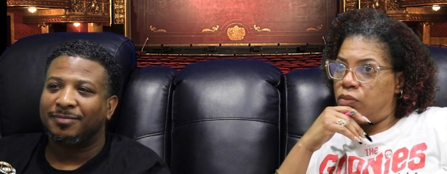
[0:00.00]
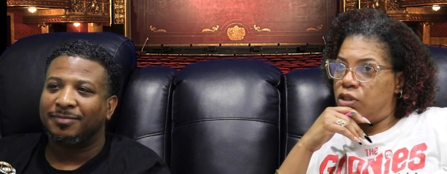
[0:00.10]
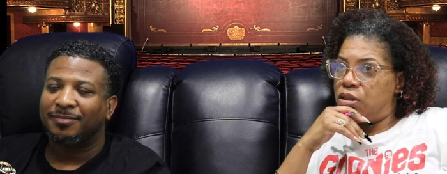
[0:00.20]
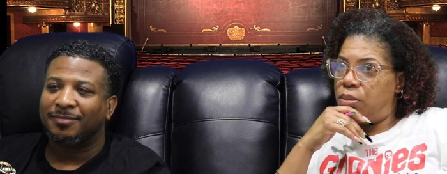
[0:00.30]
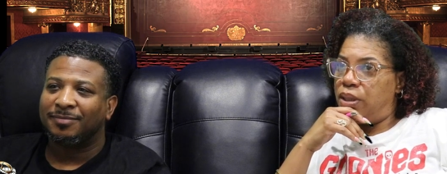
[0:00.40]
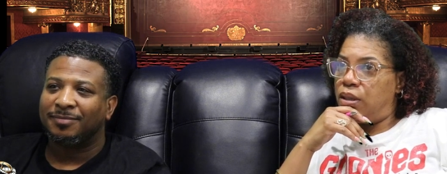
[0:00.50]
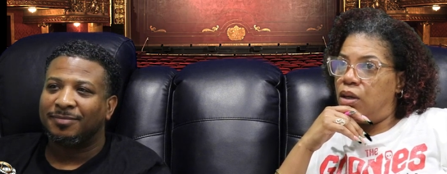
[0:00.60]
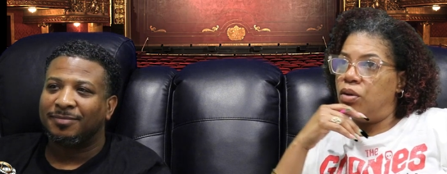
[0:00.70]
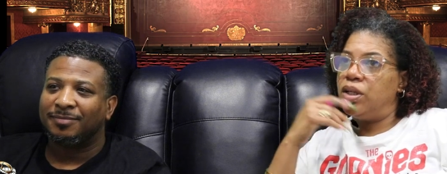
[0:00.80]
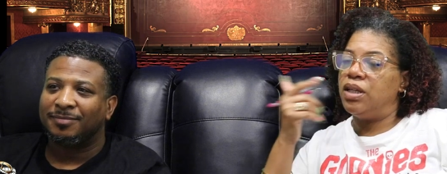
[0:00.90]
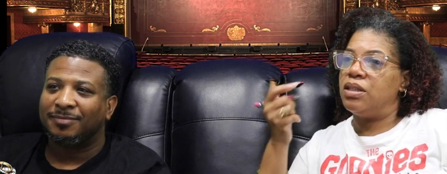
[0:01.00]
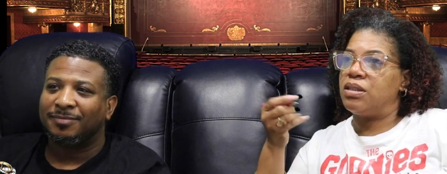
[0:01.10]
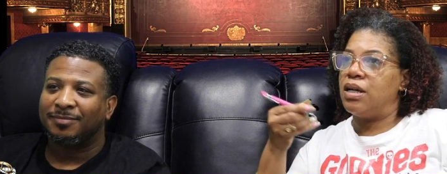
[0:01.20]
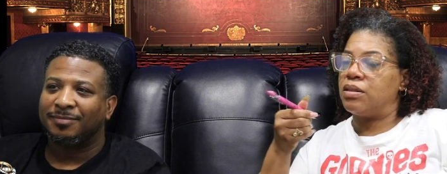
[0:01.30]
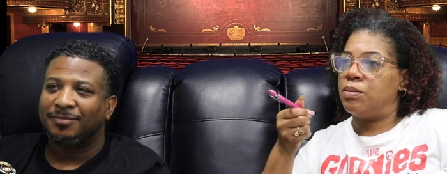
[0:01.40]
Speaker 1: it. But somebody. Oh, he gets
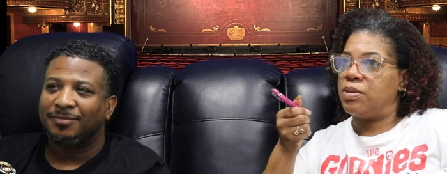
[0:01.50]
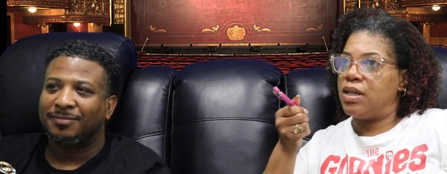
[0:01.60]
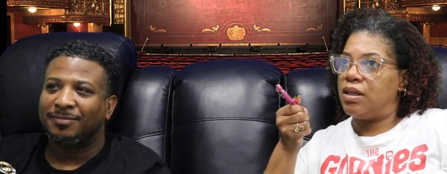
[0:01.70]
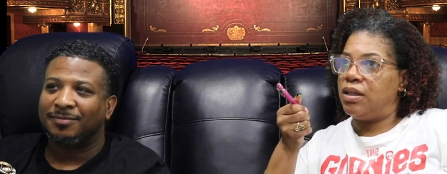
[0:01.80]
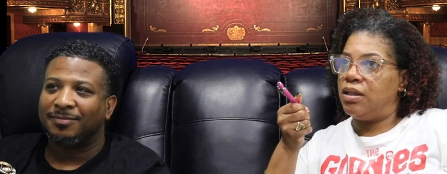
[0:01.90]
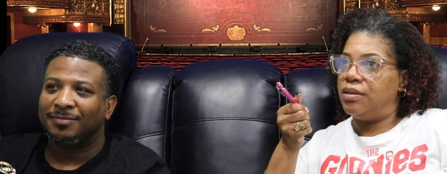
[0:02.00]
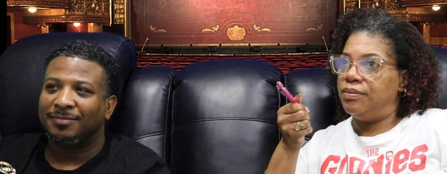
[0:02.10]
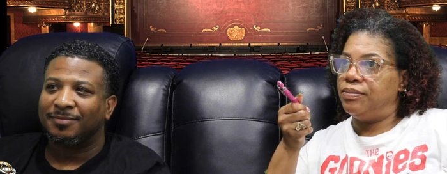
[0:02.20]
knocked up beside the head.